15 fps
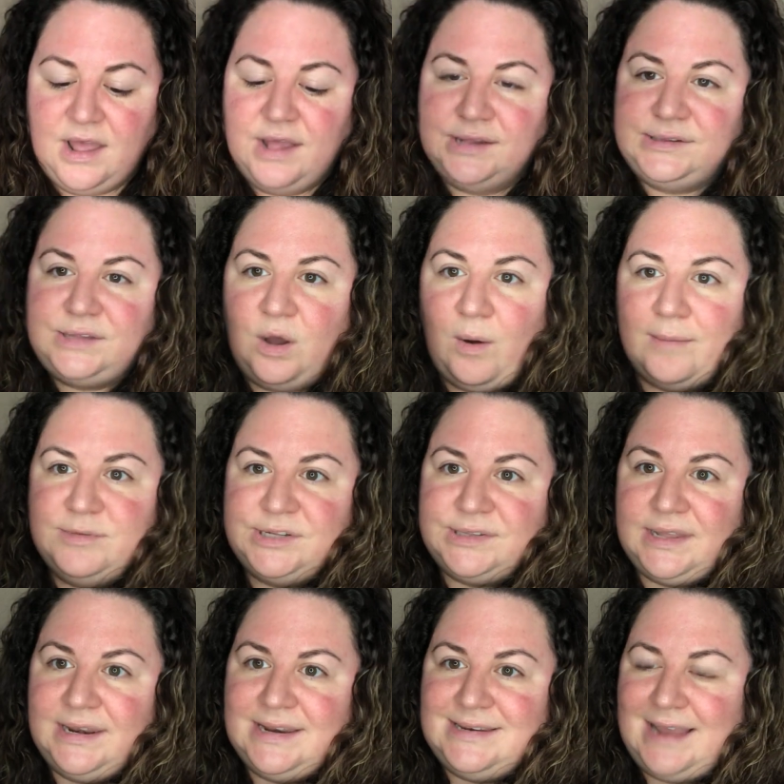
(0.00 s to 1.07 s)
So I'm just
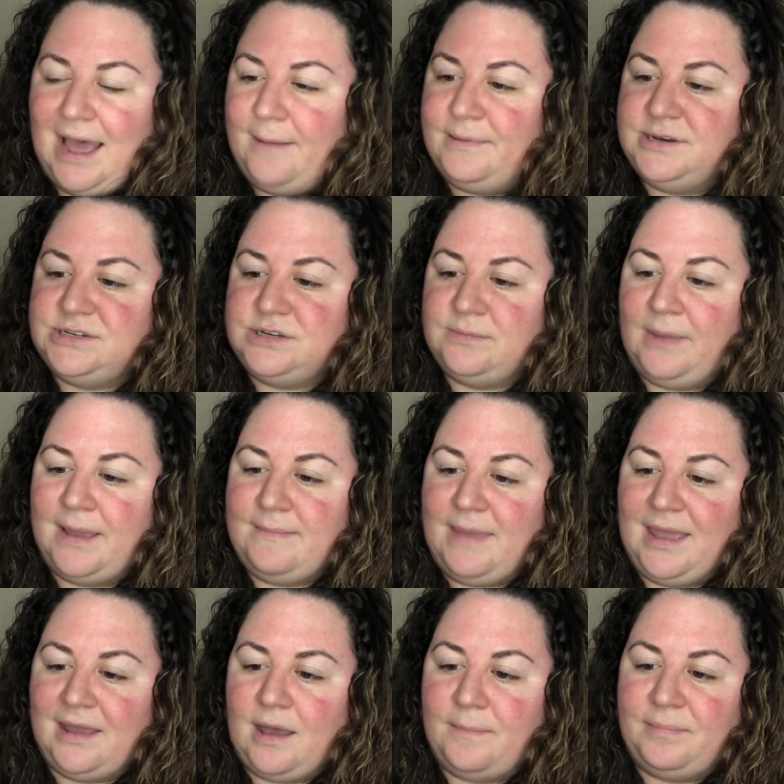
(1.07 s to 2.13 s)
gonna dab into my
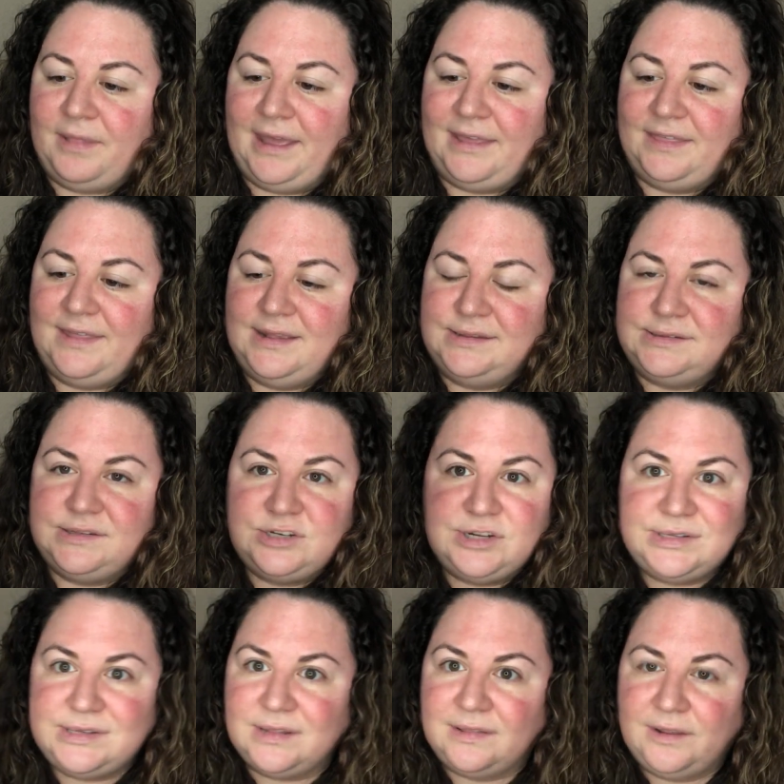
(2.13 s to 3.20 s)
makeup like this,
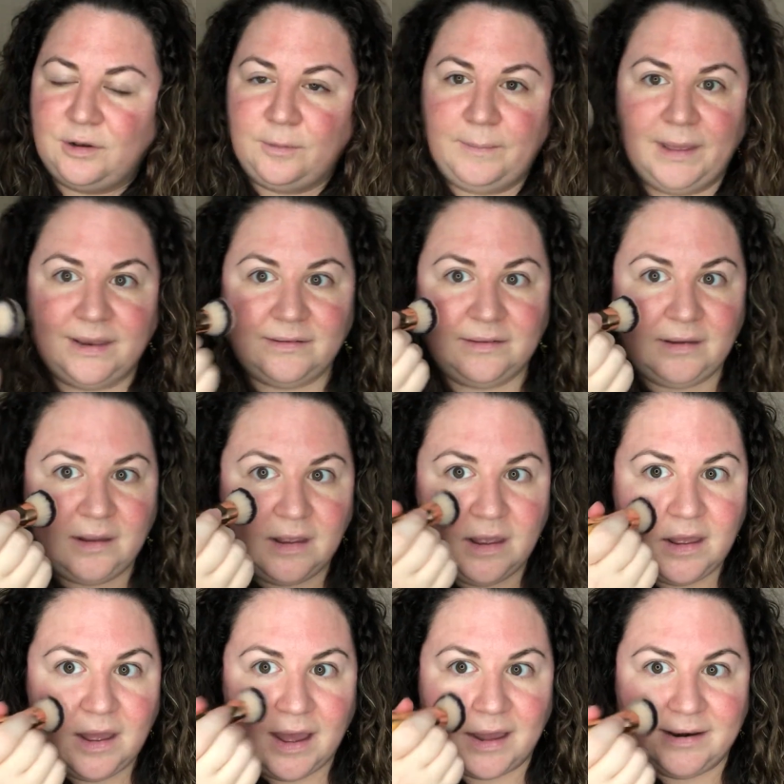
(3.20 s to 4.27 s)
just a little bit.
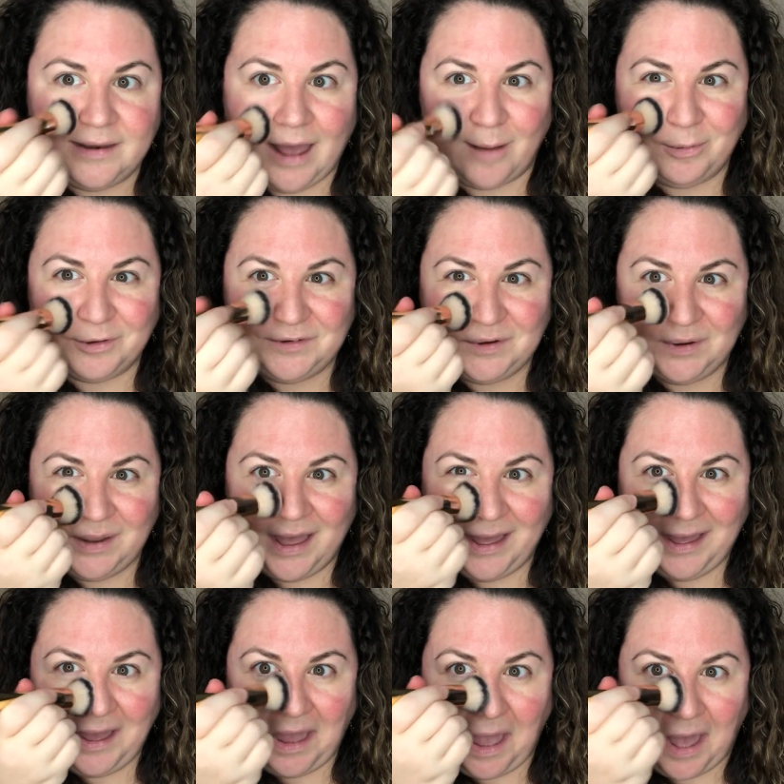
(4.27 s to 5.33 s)
A dab will do
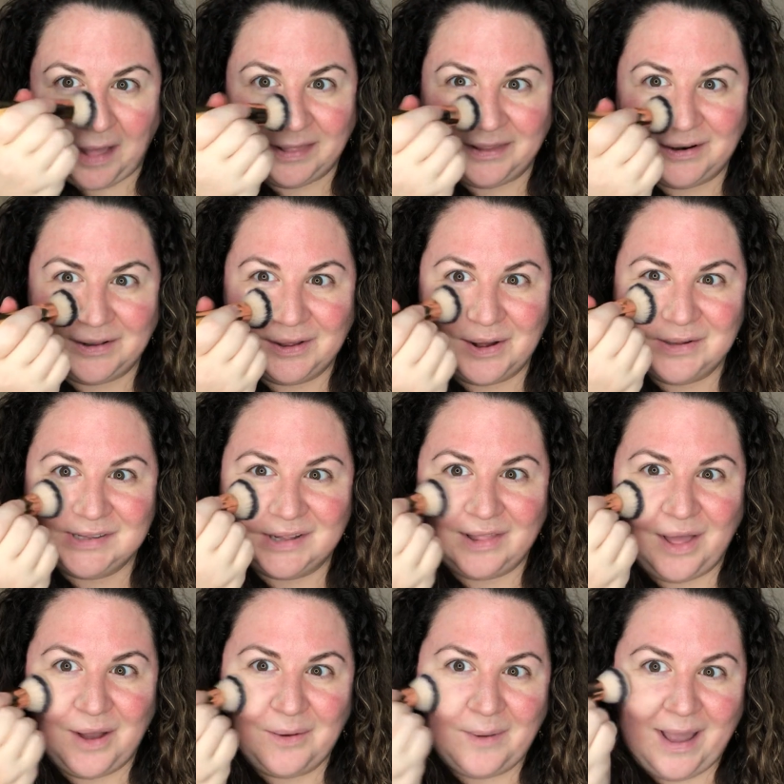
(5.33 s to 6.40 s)
ya, a little goes a
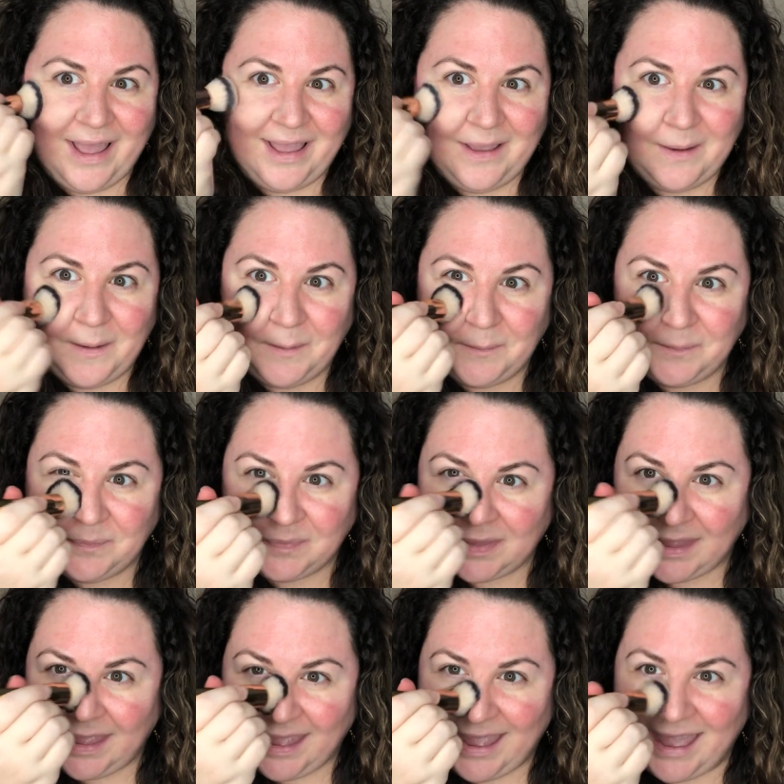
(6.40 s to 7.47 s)
long way.
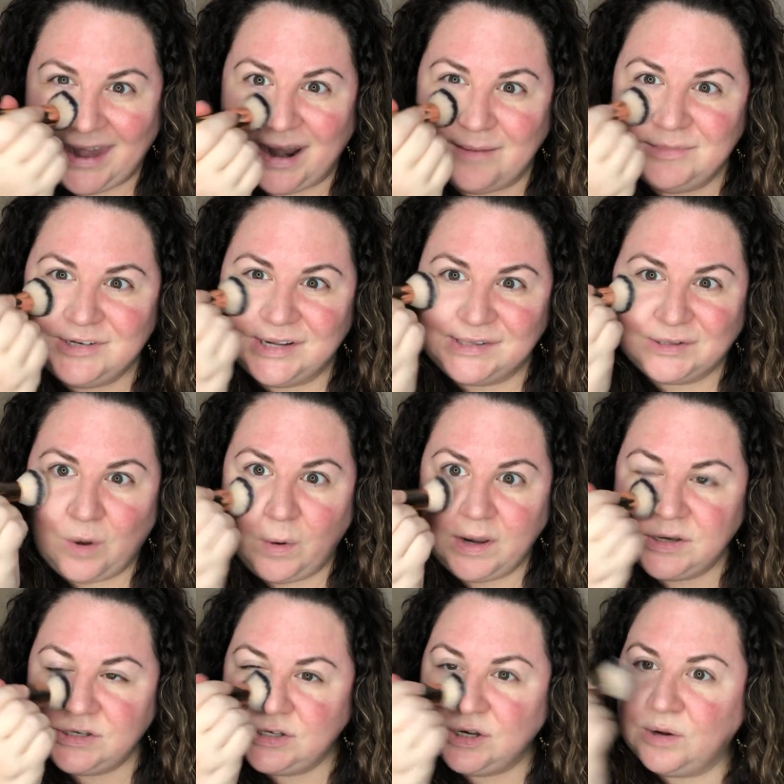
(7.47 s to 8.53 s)
And I'm just
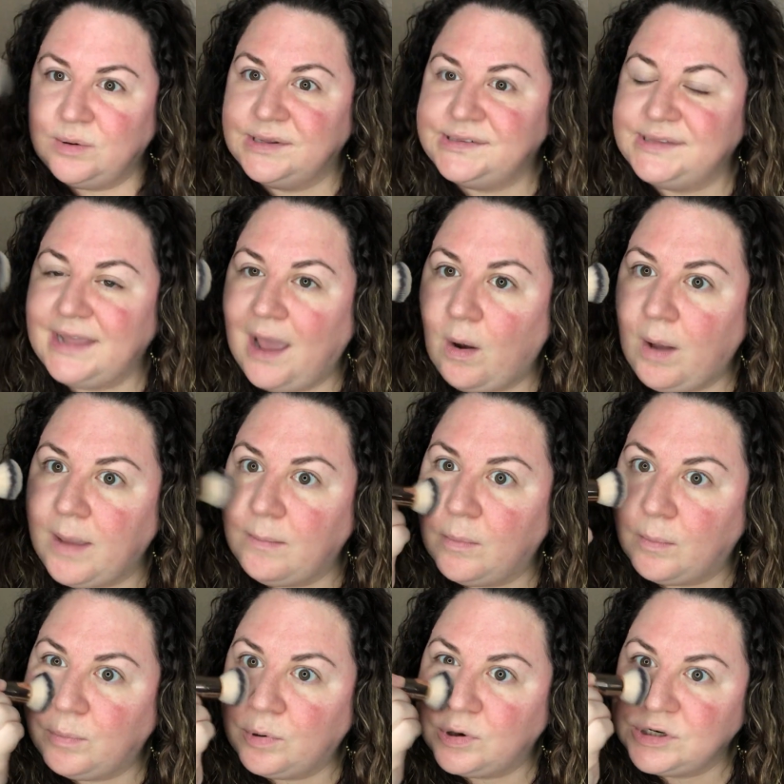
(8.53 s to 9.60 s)
going to, see how I'm
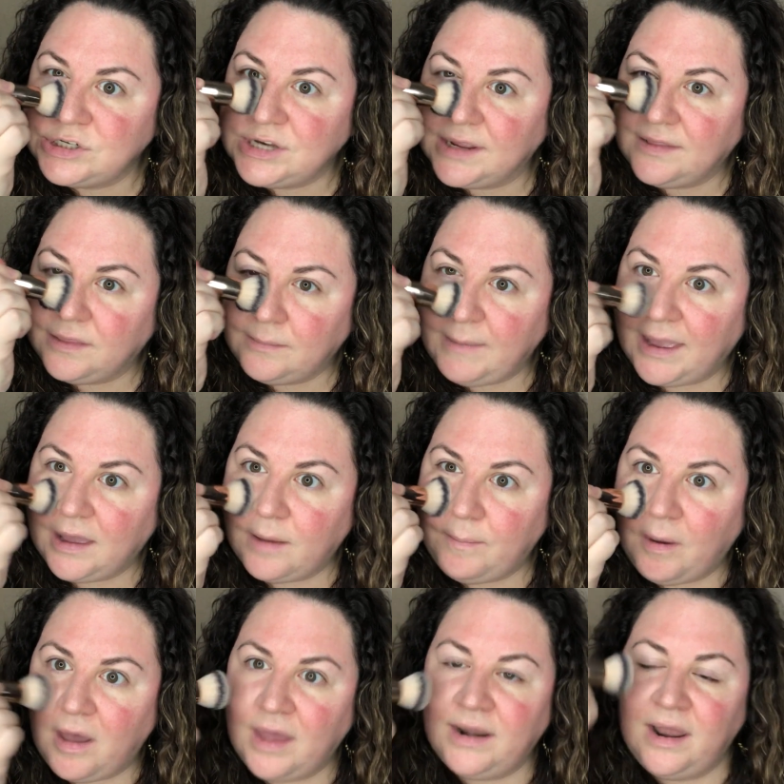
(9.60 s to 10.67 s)
pushing the
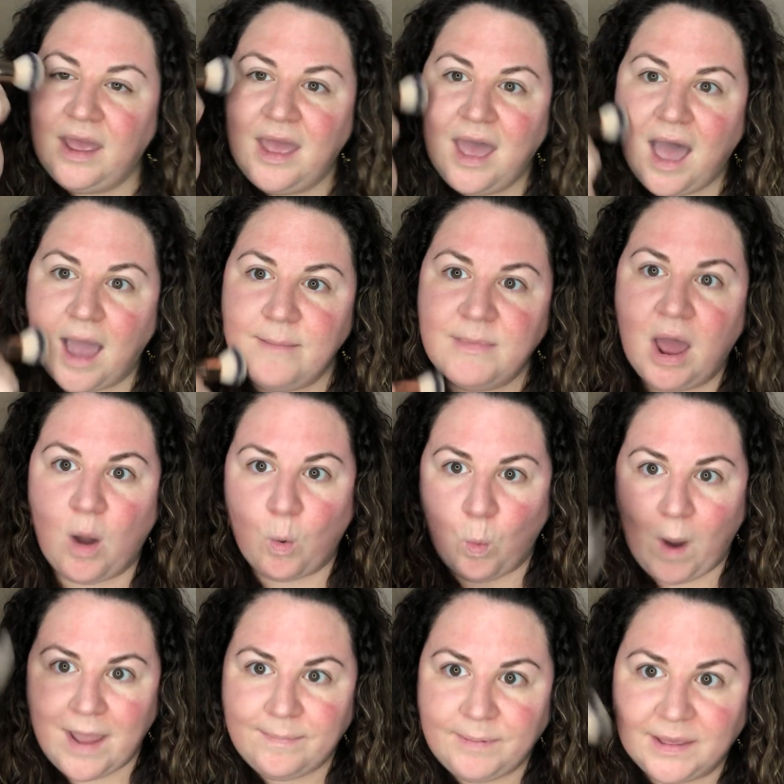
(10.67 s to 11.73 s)
makeup on? I'm not
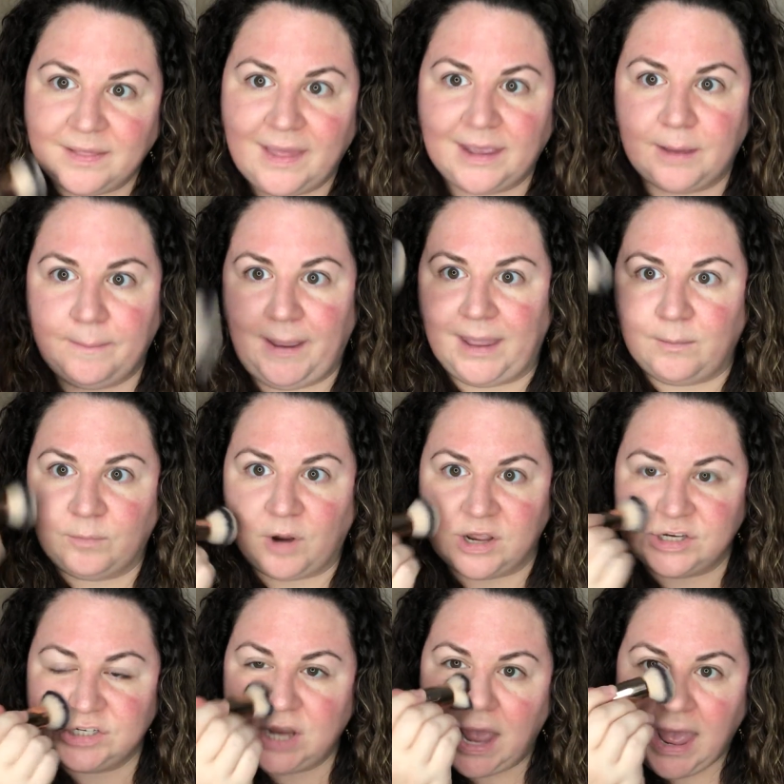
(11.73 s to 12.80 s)
wiping like a
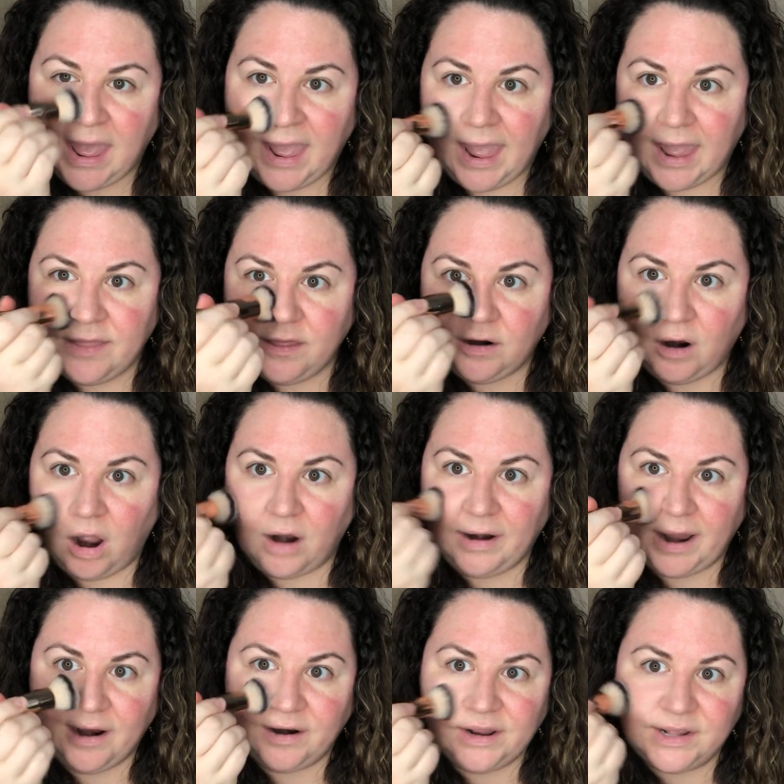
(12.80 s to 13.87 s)
paintbrush. And there are
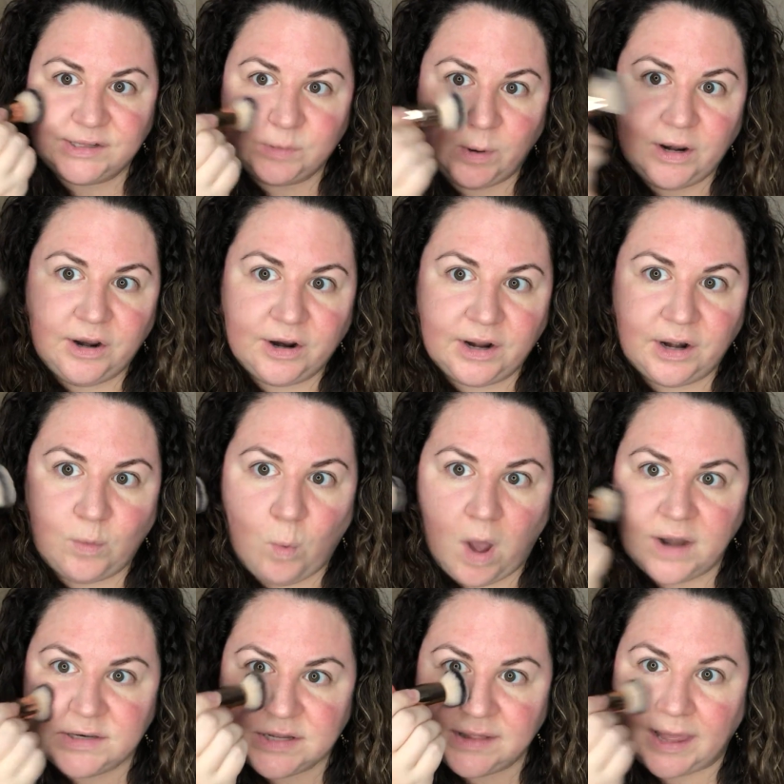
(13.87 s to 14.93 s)
areas where you're gonna
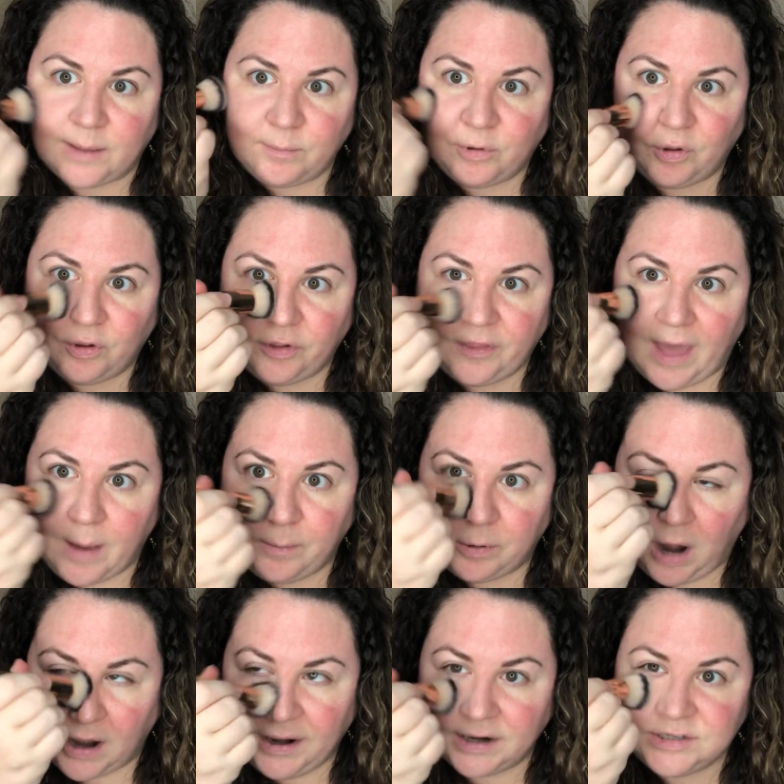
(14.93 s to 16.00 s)
want to like pull that
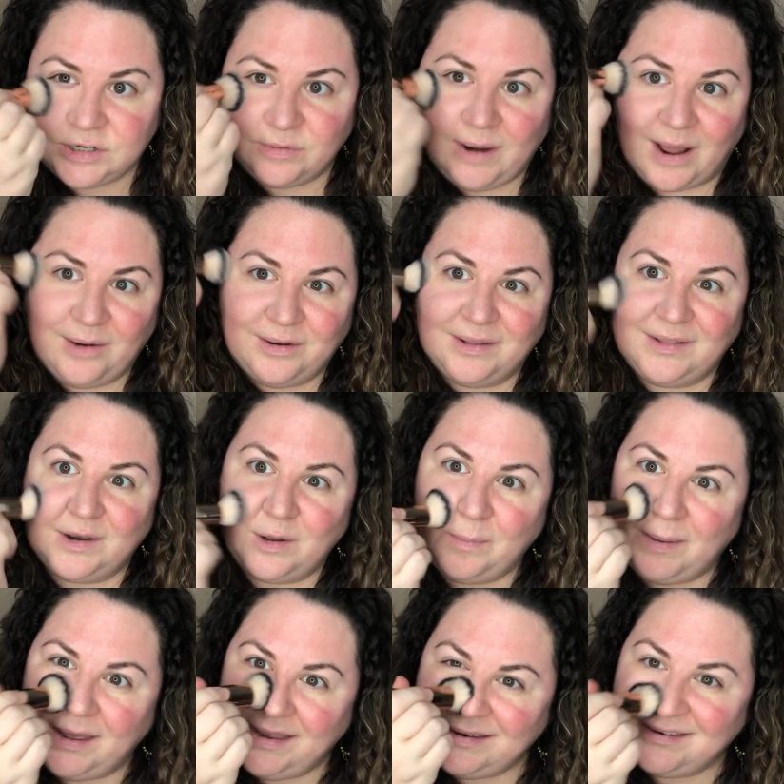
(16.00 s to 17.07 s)
product around a little
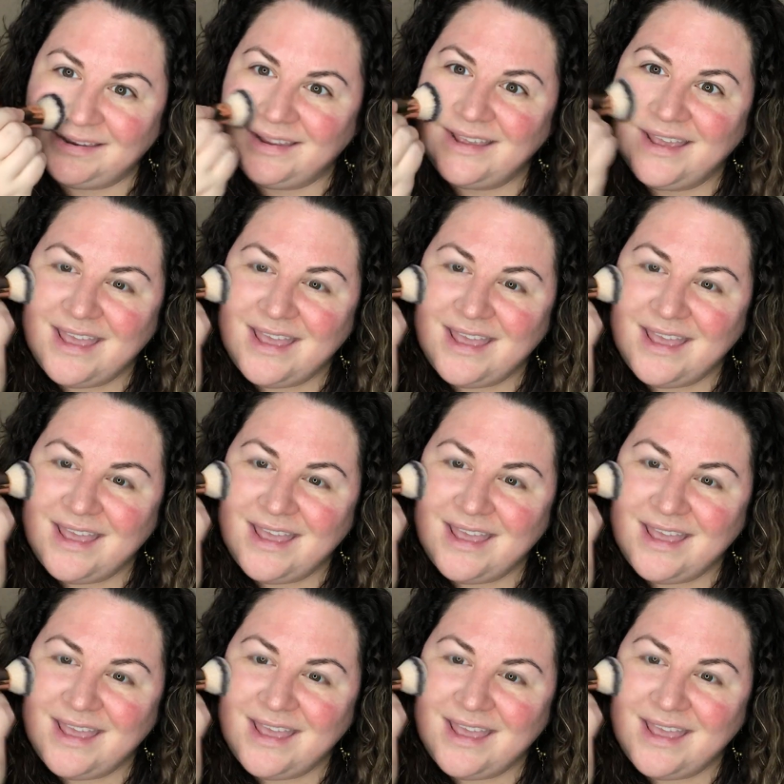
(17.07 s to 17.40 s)
bit.